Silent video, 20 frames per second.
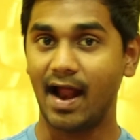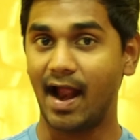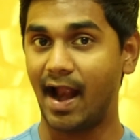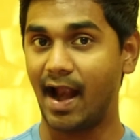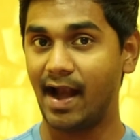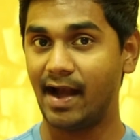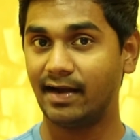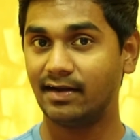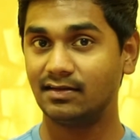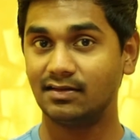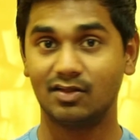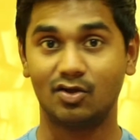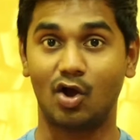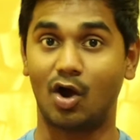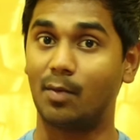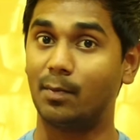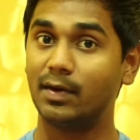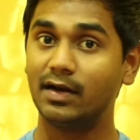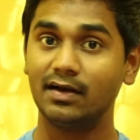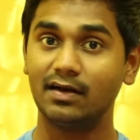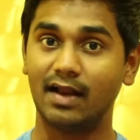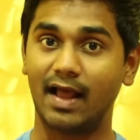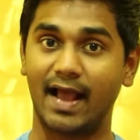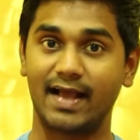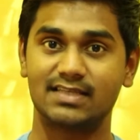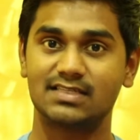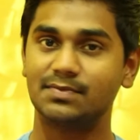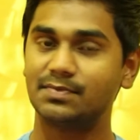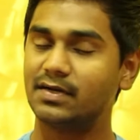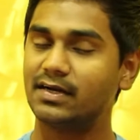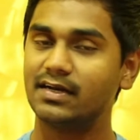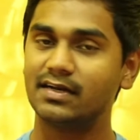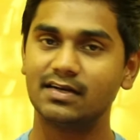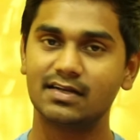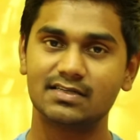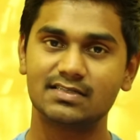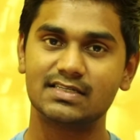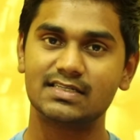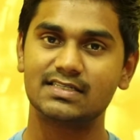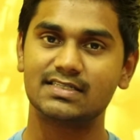and the common accepted
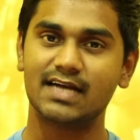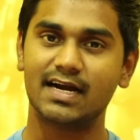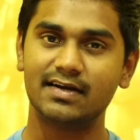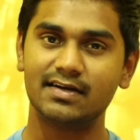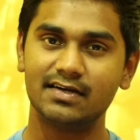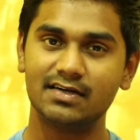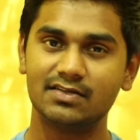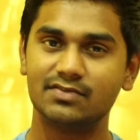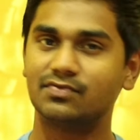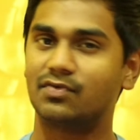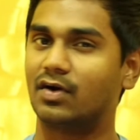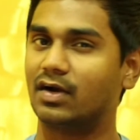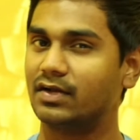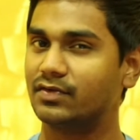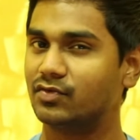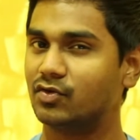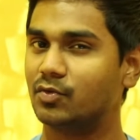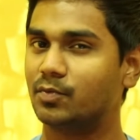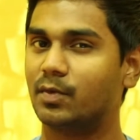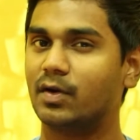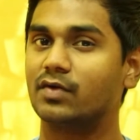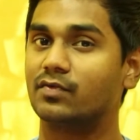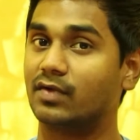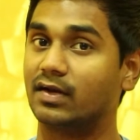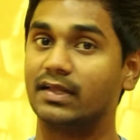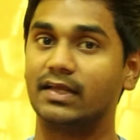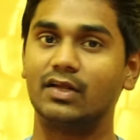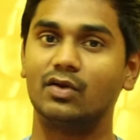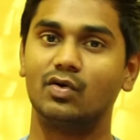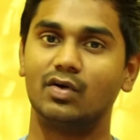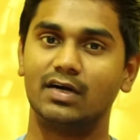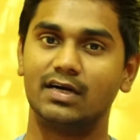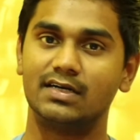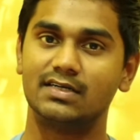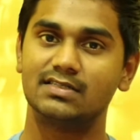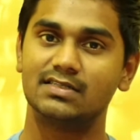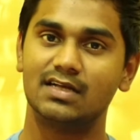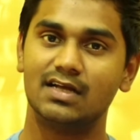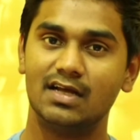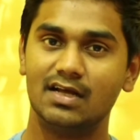industry standard is 44.1
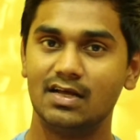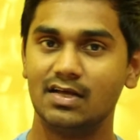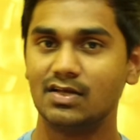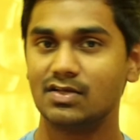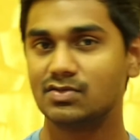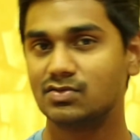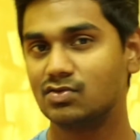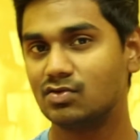kHz.